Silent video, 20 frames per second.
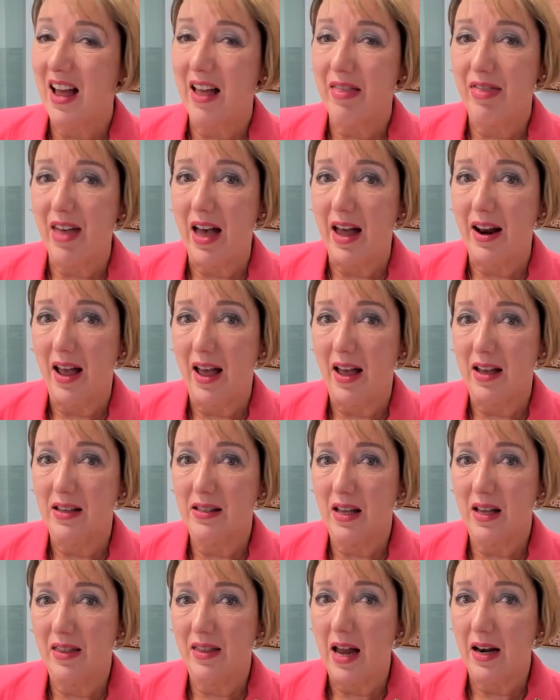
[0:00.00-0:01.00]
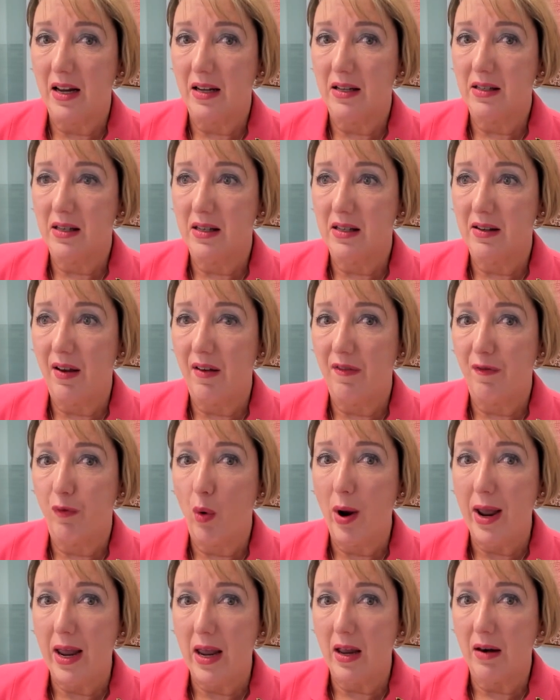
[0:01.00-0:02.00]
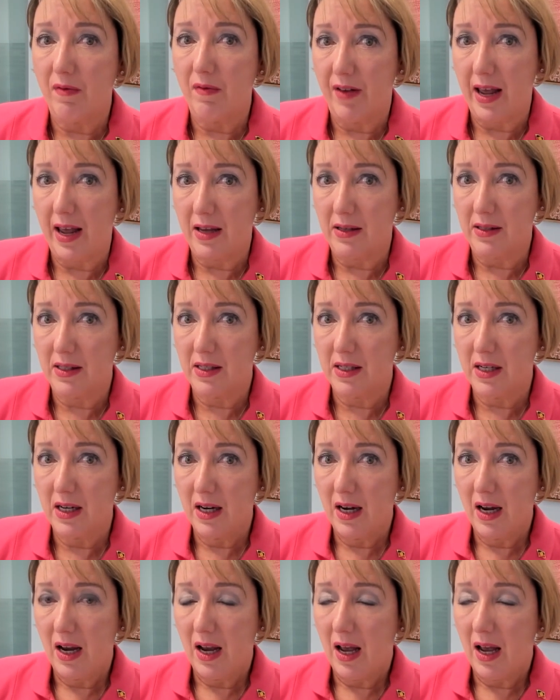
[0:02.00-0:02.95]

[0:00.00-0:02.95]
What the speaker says: that is if we invest